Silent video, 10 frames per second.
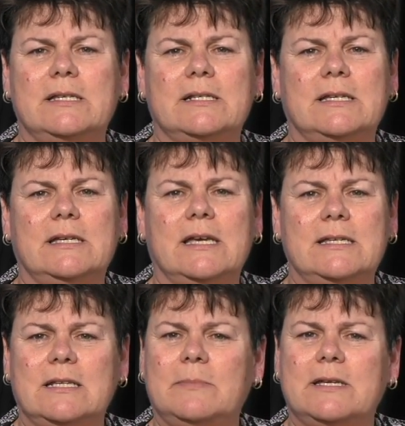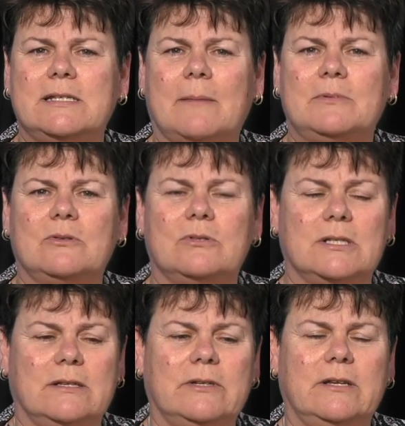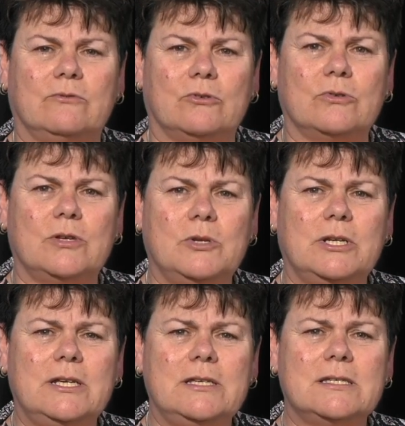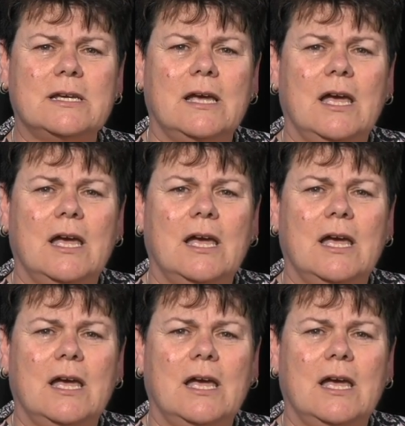easily be adapted or delivered in rural communities,